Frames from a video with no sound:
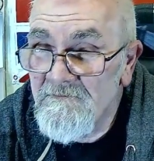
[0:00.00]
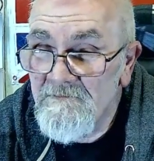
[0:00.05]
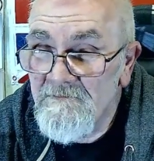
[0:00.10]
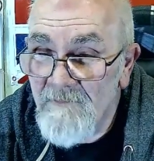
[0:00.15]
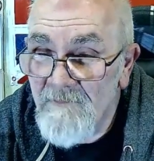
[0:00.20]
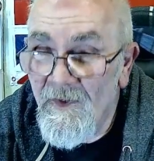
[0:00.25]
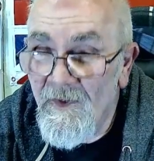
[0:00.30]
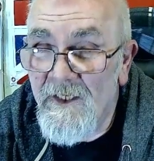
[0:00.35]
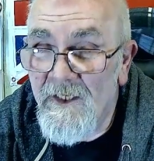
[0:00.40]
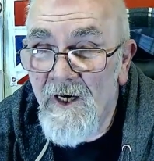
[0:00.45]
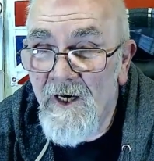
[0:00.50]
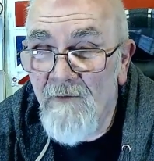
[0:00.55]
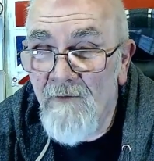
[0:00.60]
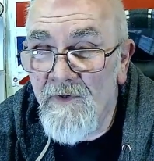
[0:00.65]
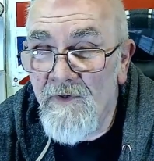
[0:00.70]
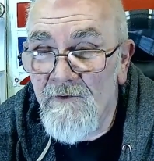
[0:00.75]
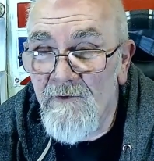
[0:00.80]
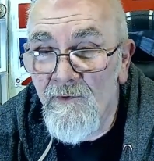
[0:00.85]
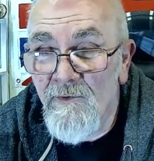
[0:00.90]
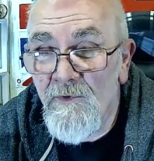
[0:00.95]
they can't
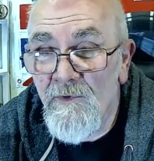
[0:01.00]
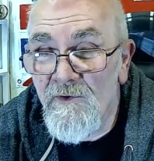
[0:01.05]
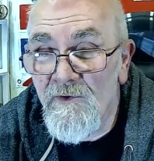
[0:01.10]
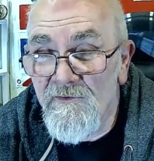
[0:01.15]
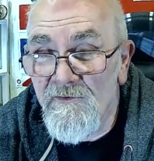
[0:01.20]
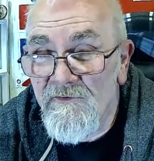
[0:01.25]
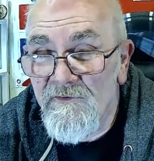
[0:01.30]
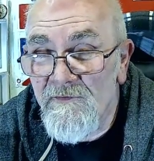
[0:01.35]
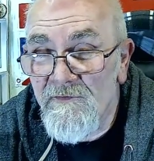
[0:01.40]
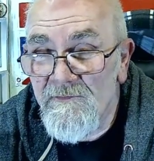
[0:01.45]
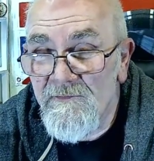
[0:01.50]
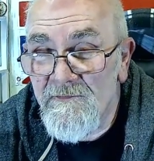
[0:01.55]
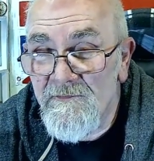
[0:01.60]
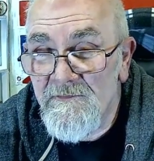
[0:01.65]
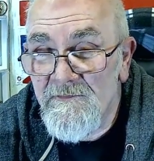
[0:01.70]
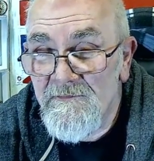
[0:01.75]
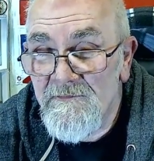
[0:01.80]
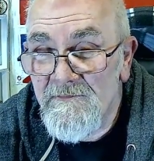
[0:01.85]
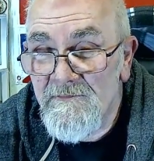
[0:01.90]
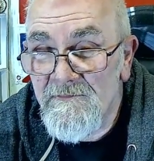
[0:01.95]
be removed,
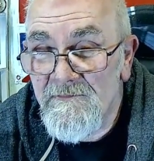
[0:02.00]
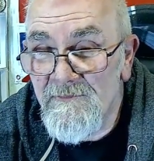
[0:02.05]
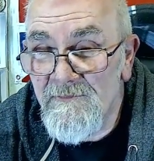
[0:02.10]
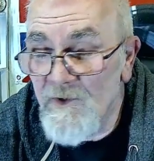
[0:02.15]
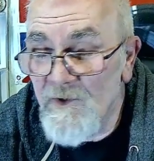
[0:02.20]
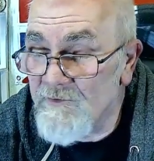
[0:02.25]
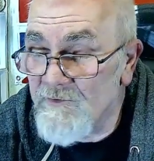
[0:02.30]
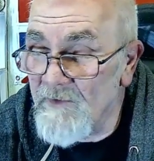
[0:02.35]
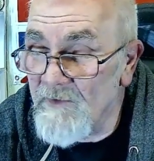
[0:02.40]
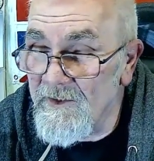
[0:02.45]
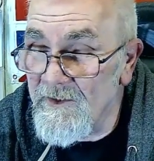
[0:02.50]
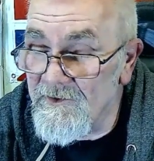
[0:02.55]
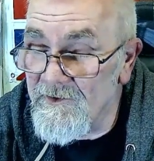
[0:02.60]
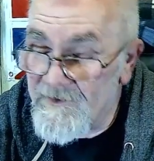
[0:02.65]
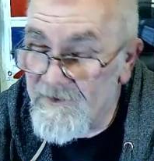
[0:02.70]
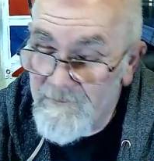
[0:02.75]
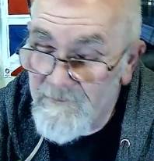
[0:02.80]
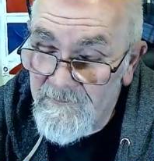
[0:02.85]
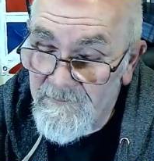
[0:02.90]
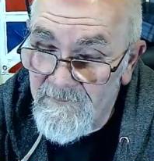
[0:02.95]
which
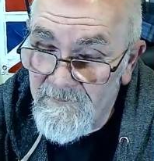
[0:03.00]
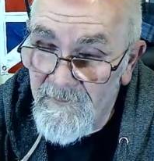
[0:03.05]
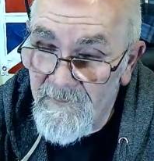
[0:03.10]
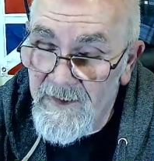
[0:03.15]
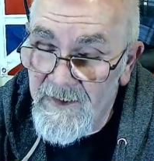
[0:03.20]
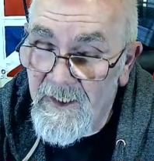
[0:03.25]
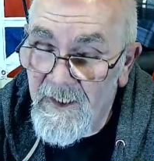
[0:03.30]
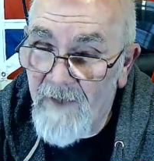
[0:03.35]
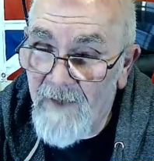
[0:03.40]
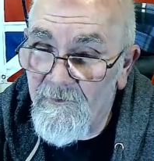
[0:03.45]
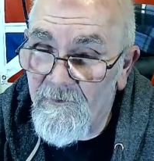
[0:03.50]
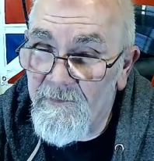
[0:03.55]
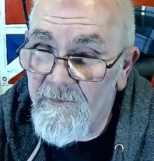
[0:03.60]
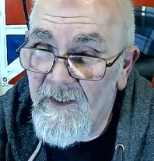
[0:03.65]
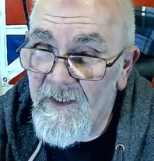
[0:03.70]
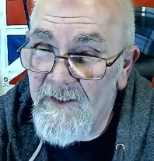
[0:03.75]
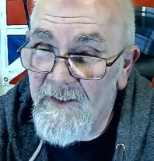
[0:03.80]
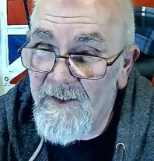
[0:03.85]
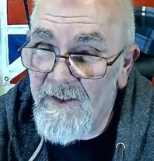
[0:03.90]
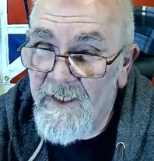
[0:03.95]
means they can't
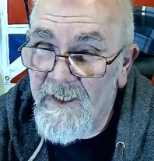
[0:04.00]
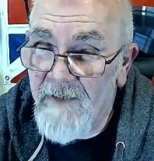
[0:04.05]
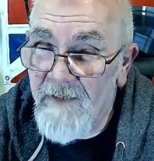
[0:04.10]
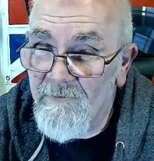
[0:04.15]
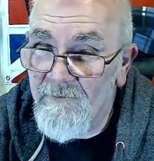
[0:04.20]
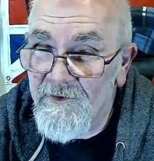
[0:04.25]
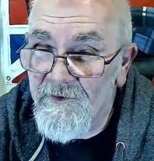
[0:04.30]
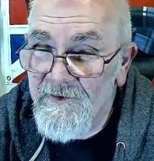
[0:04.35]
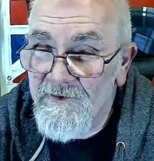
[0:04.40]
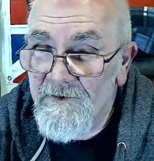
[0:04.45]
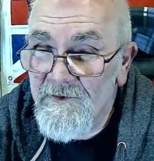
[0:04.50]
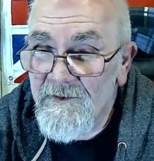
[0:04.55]
repair the cameras.